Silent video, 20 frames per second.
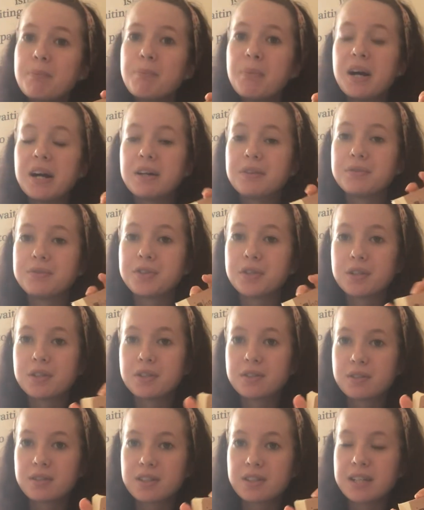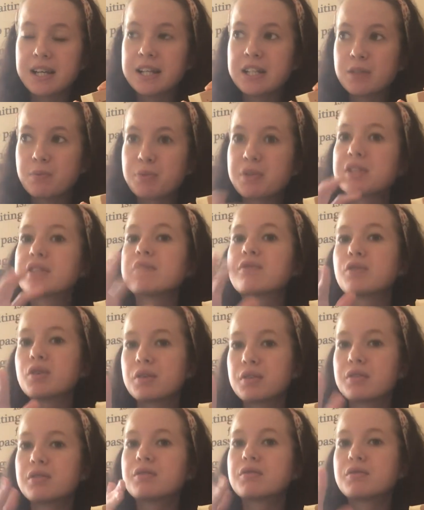but the Sainsbury's have
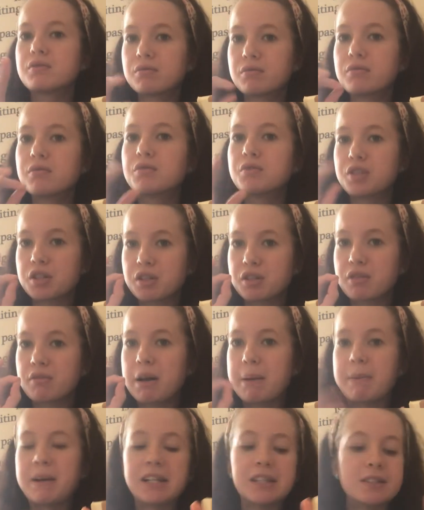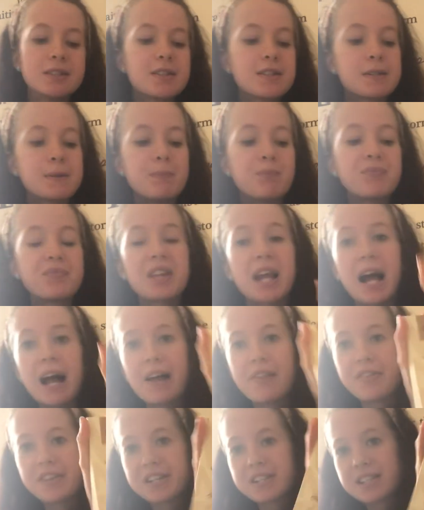got just the right balance.
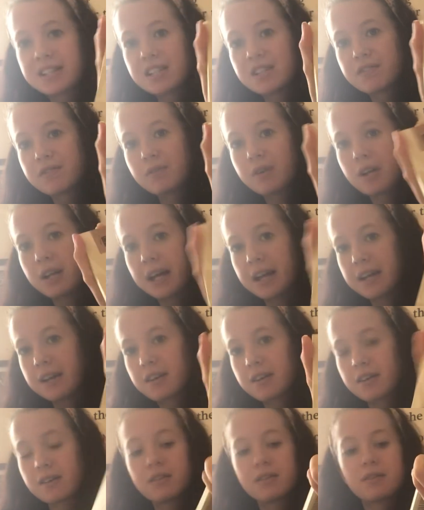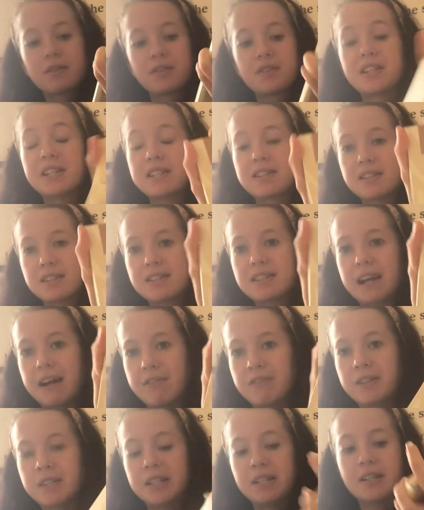And this is
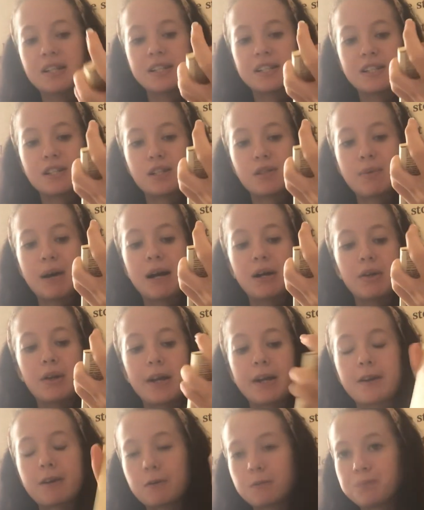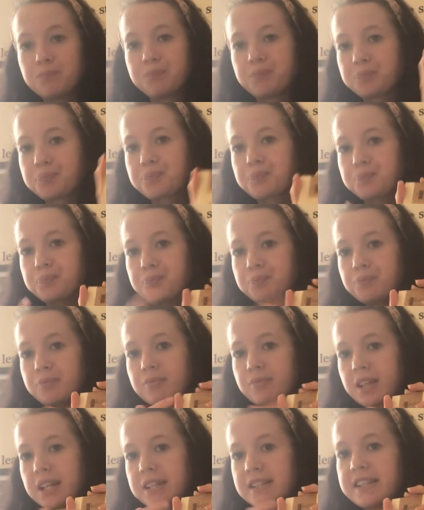definitely nice as well, like
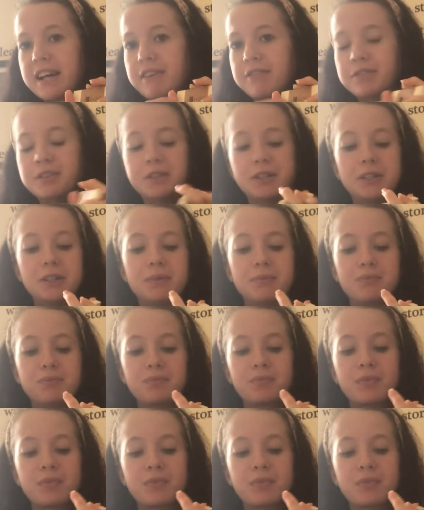definite